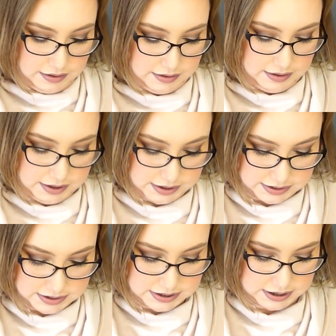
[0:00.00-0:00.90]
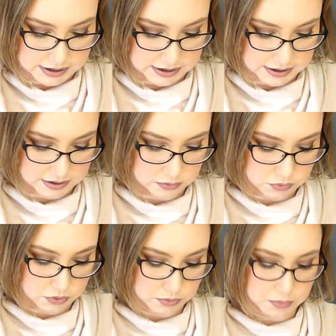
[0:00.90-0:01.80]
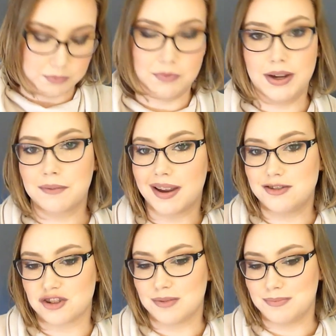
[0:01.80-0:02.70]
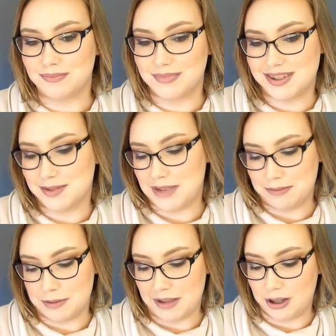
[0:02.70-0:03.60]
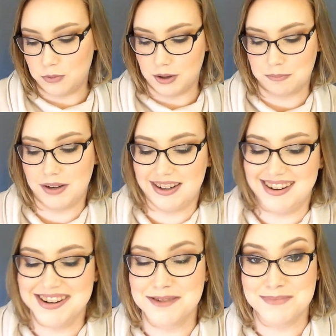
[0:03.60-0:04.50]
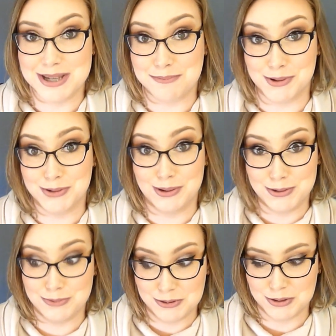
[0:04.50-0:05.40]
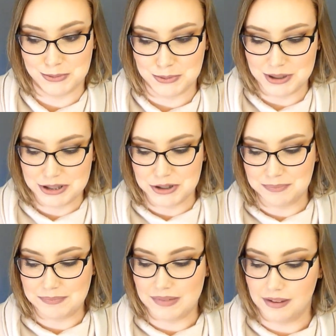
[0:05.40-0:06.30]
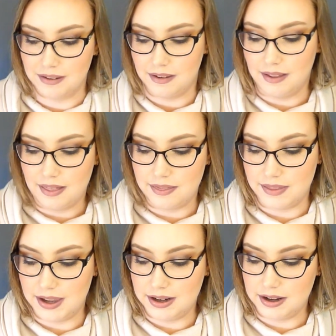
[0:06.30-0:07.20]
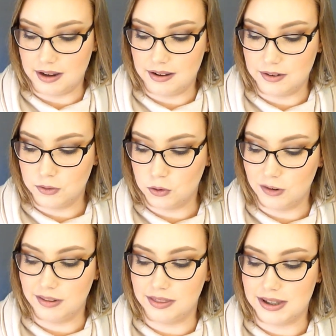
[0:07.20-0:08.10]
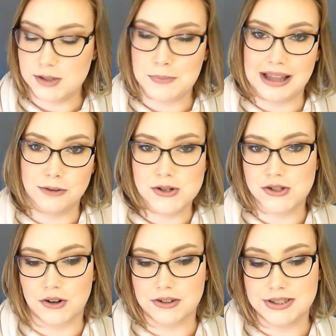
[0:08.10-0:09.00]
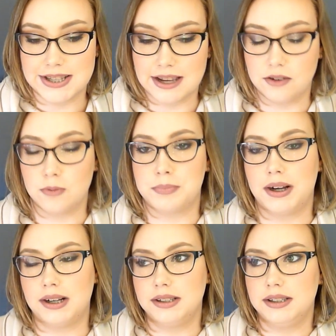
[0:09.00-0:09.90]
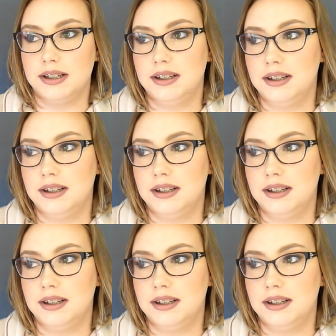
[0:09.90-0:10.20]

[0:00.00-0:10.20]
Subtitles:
and rearranged them to make my palette work. But I needed them separate so I knew which ones were which. Then this palette was not on sale, but